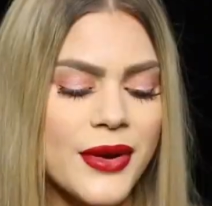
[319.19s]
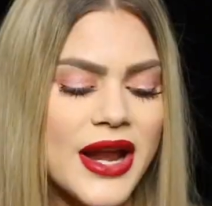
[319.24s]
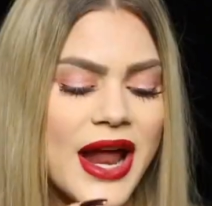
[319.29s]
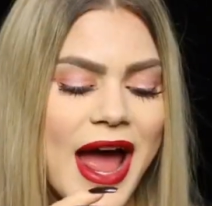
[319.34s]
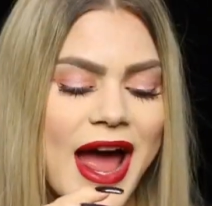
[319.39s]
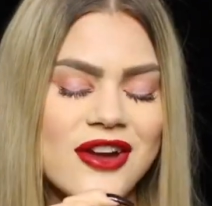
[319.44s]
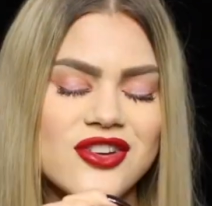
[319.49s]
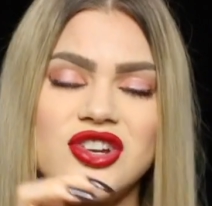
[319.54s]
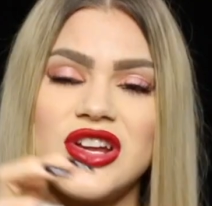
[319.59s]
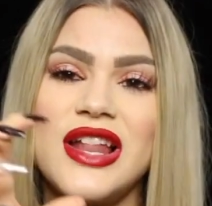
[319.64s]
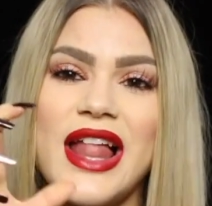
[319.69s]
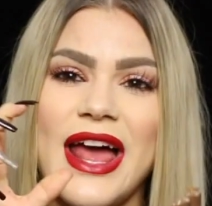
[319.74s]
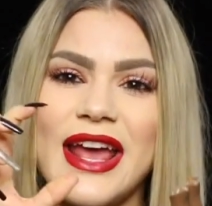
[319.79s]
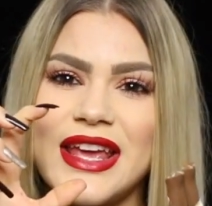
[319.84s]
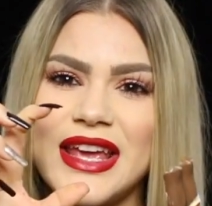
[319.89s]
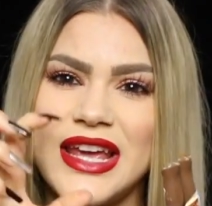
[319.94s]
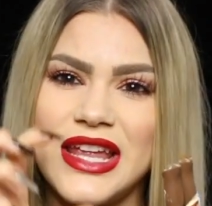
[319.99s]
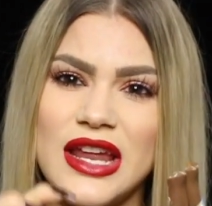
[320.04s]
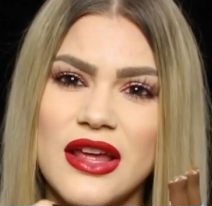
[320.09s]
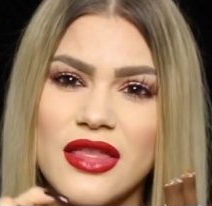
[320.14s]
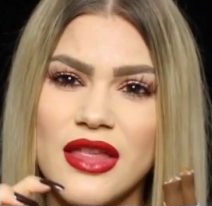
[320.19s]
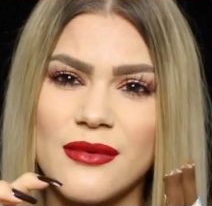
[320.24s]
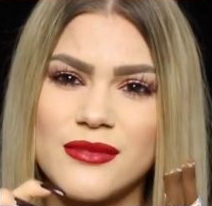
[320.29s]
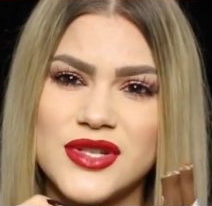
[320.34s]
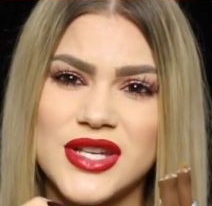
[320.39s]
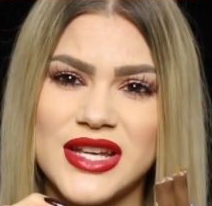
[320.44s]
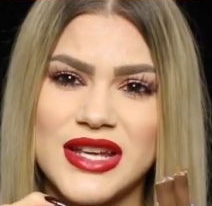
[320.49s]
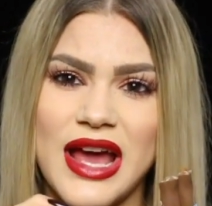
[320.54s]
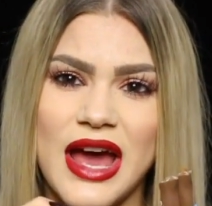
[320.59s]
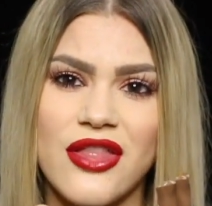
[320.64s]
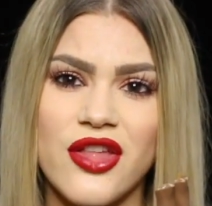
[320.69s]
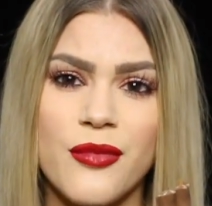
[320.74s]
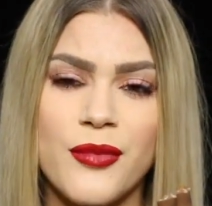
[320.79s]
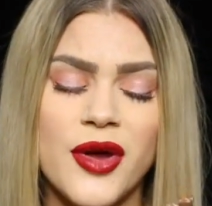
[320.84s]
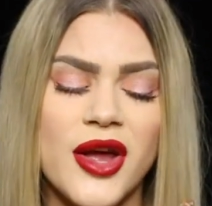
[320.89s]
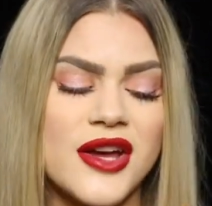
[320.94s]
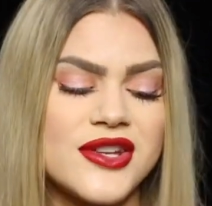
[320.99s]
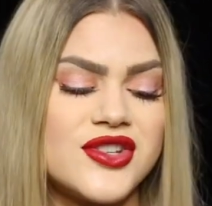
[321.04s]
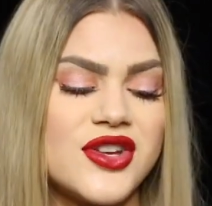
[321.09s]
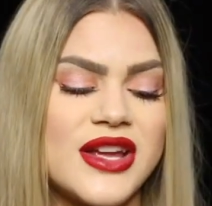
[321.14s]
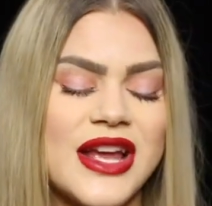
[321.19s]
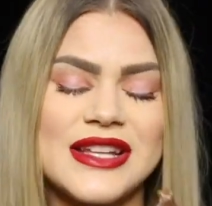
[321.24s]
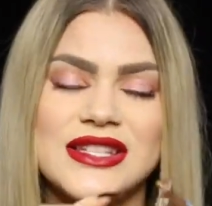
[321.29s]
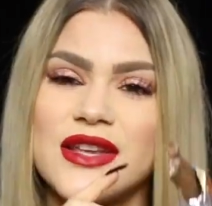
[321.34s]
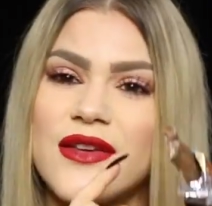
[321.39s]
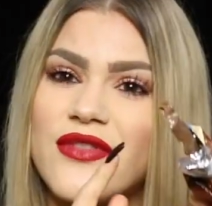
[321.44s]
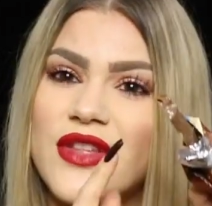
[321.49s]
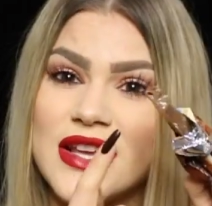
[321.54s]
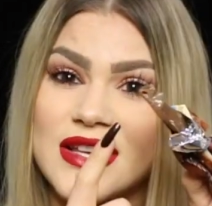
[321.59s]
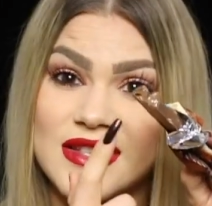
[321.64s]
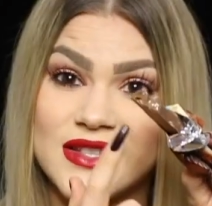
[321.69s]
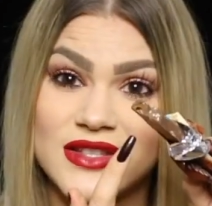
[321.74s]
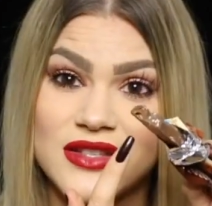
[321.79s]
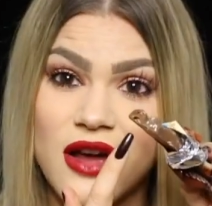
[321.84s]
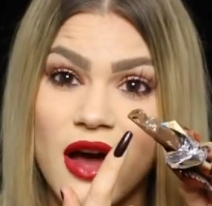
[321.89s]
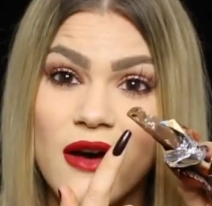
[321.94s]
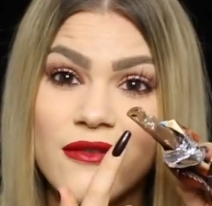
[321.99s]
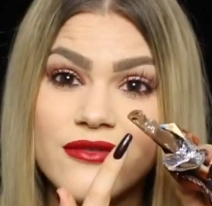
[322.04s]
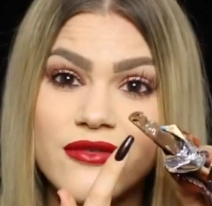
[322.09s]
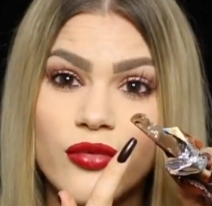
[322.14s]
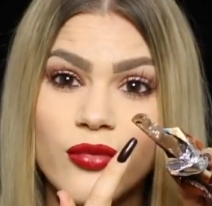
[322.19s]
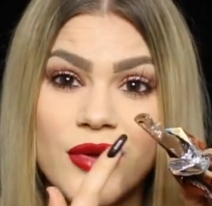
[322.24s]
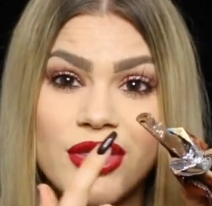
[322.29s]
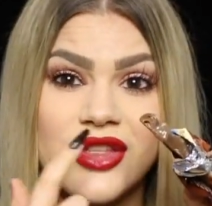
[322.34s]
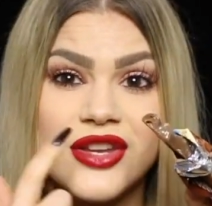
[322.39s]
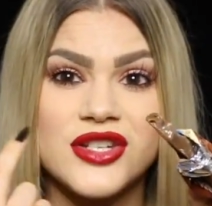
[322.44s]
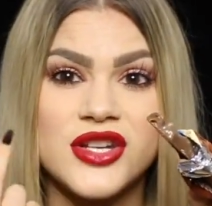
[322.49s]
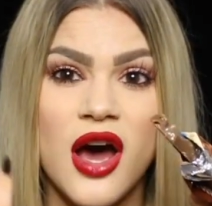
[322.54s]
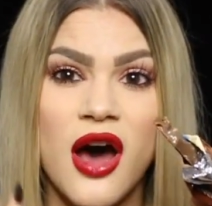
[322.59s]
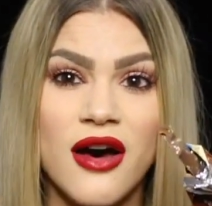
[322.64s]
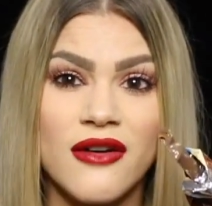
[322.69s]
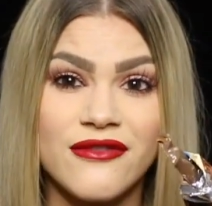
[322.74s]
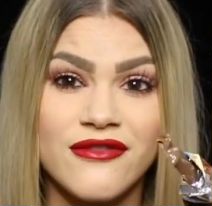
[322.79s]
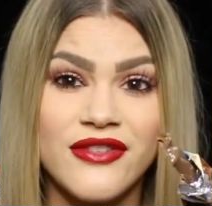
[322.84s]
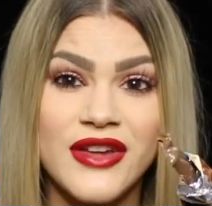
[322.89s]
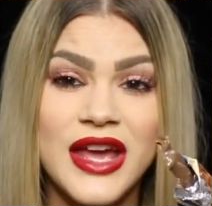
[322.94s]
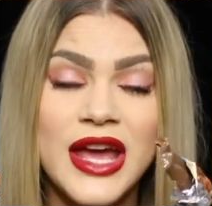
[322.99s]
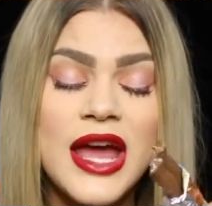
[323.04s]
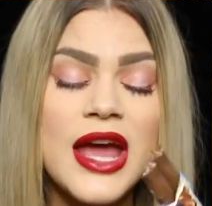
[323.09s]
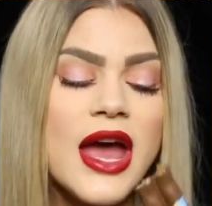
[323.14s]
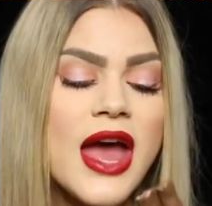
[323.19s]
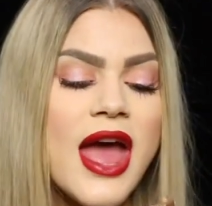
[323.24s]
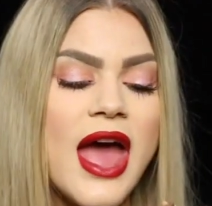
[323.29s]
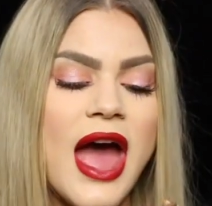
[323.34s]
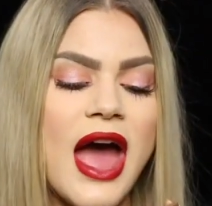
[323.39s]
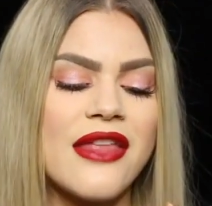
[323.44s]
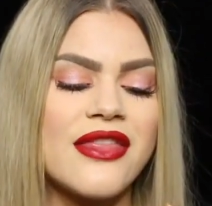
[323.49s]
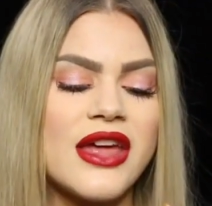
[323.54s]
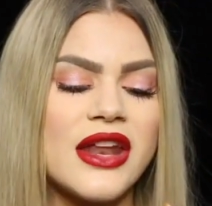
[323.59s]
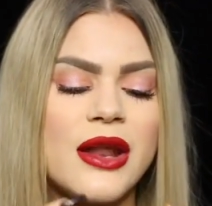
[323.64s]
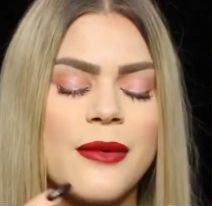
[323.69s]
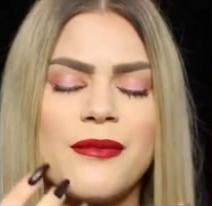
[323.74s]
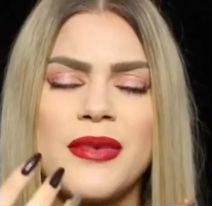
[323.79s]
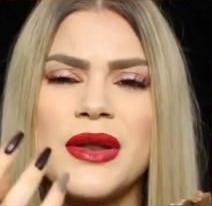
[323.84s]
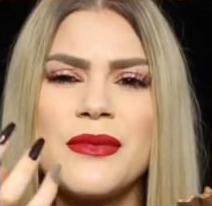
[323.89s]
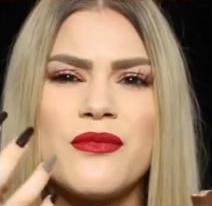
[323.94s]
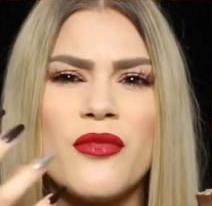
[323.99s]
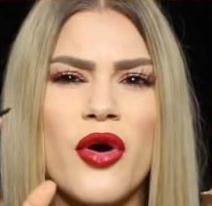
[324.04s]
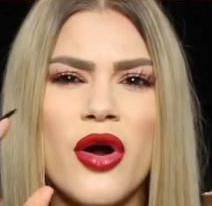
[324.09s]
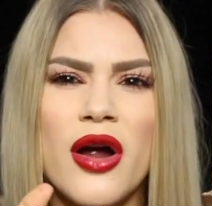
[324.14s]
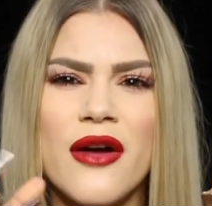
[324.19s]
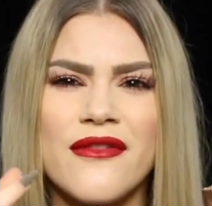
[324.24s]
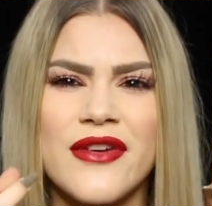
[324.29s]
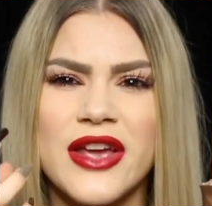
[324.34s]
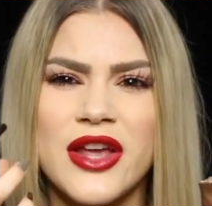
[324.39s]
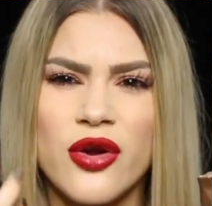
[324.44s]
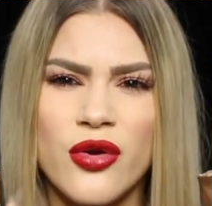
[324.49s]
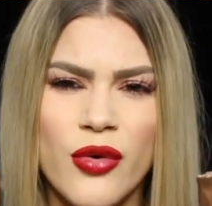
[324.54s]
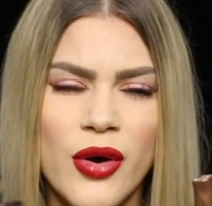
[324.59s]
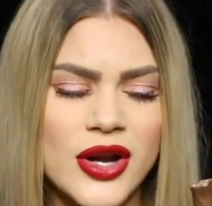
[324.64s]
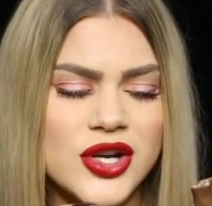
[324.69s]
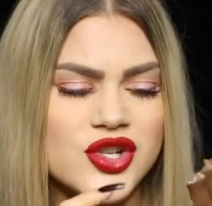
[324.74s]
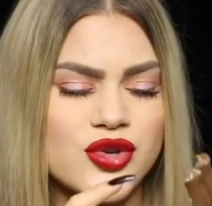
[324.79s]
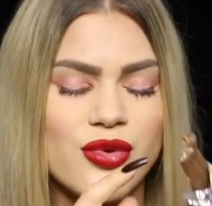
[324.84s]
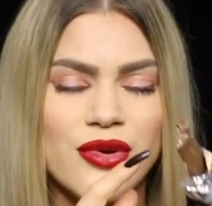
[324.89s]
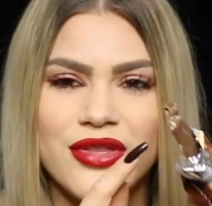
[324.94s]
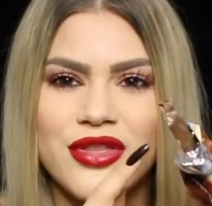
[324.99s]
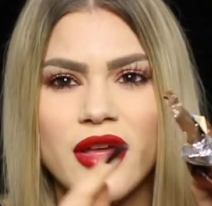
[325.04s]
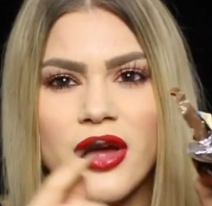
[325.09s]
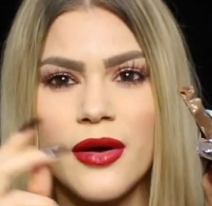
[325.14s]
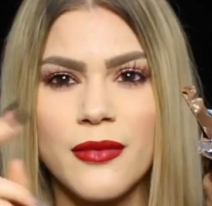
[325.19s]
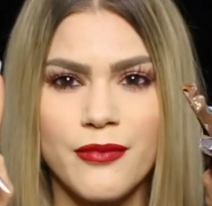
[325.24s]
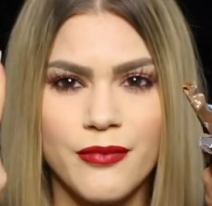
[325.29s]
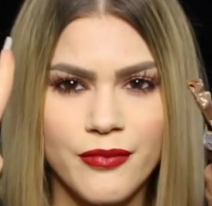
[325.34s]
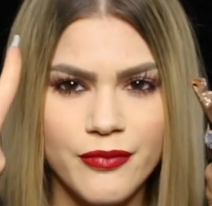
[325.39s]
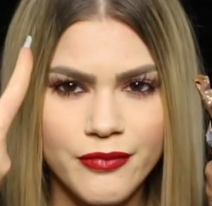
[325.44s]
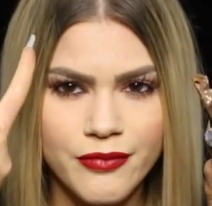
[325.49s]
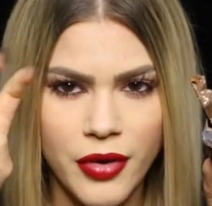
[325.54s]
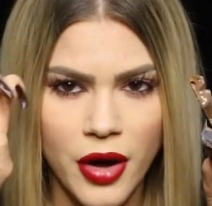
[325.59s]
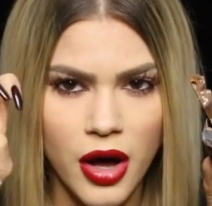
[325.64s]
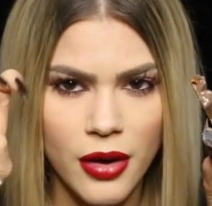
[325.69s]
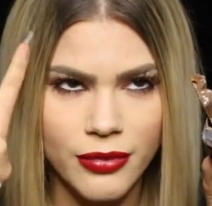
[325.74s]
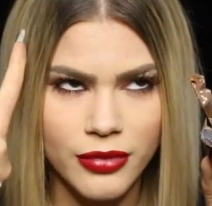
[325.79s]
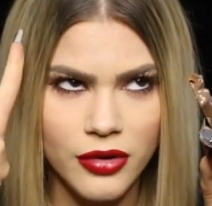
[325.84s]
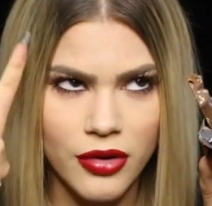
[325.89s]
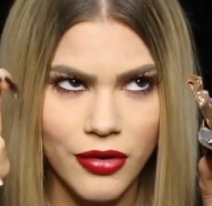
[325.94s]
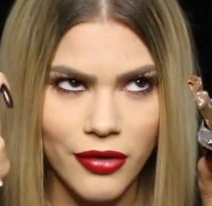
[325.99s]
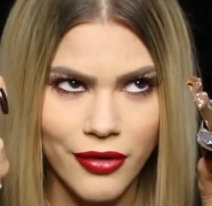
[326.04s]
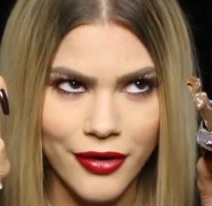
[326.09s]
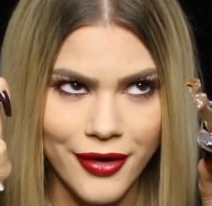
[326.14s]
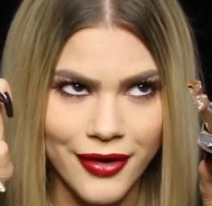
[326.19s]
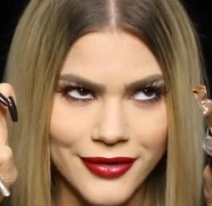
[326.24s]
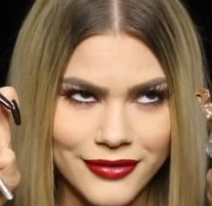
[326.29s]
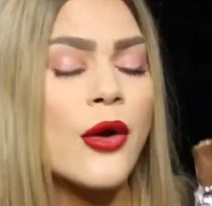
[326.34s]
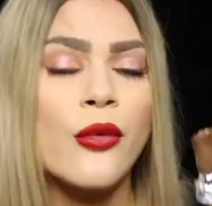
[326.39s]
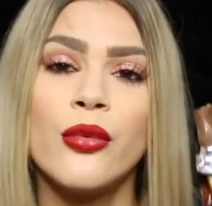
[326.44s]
But I actually like eating them together because you get something soft with the toffee and then a bit more of a crunch with the popcorn.